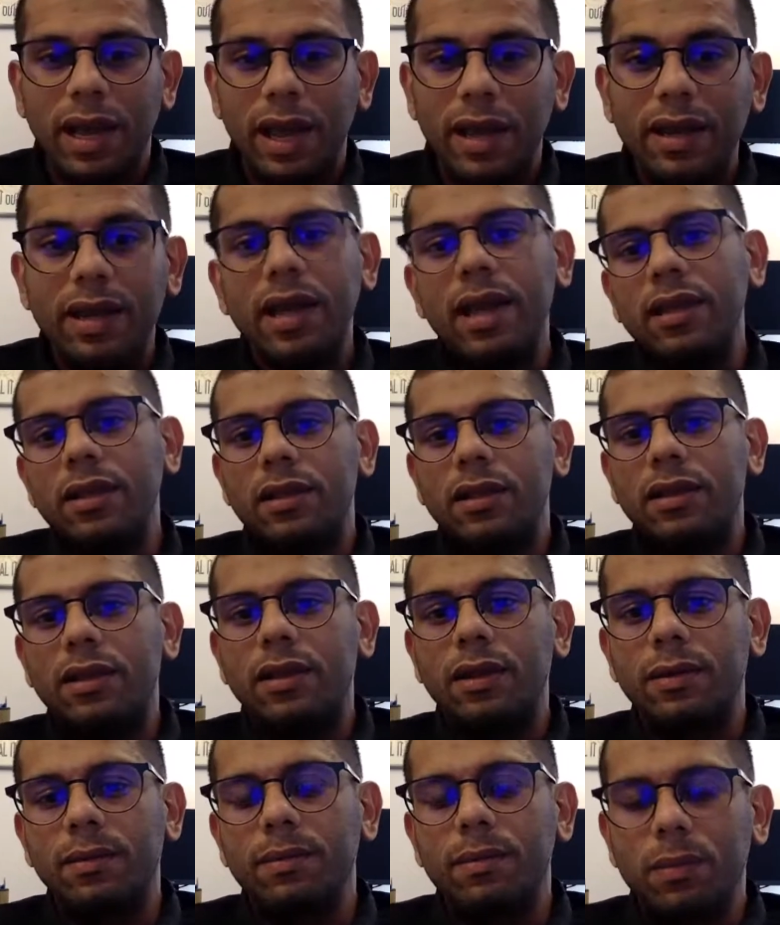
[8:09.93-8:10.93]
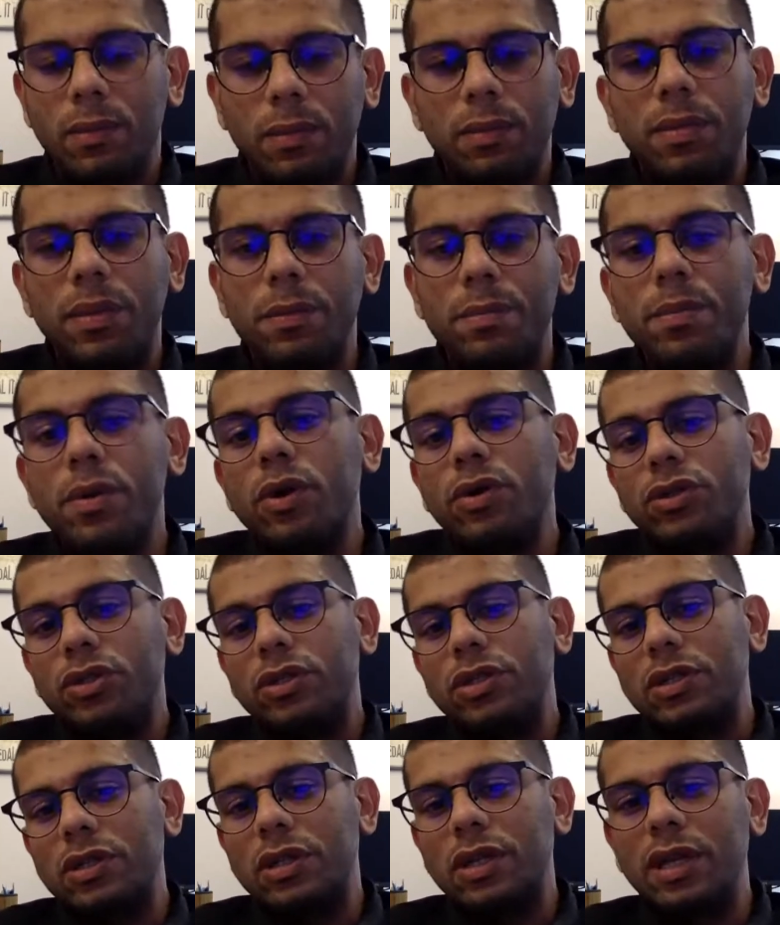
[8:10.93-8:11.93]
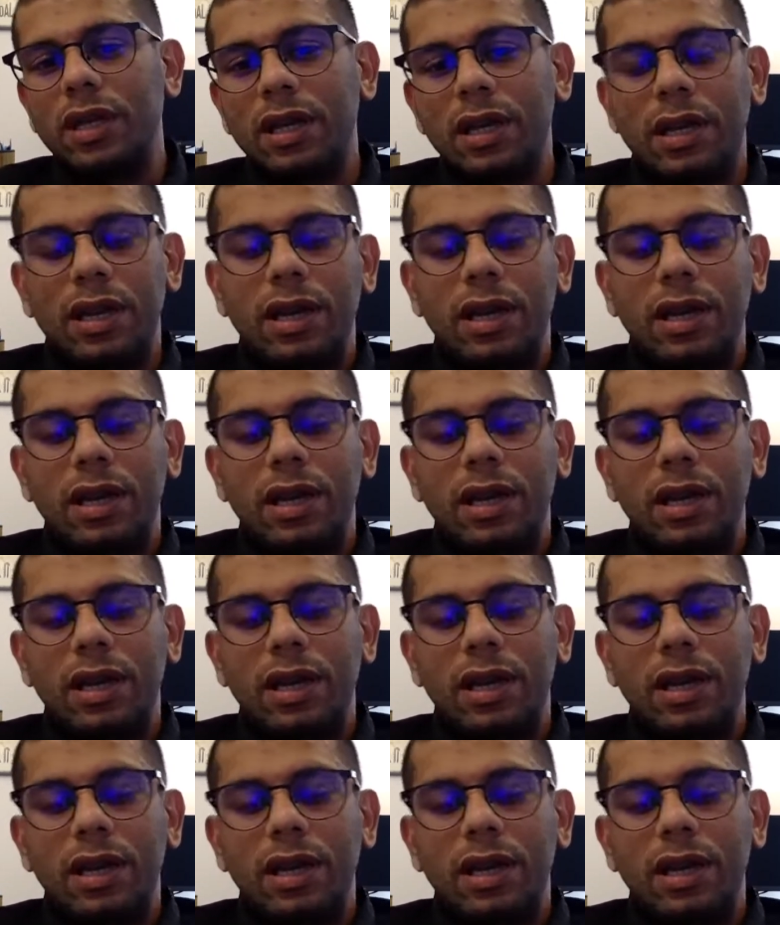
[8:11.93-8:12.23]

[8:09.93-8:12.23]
And again, the most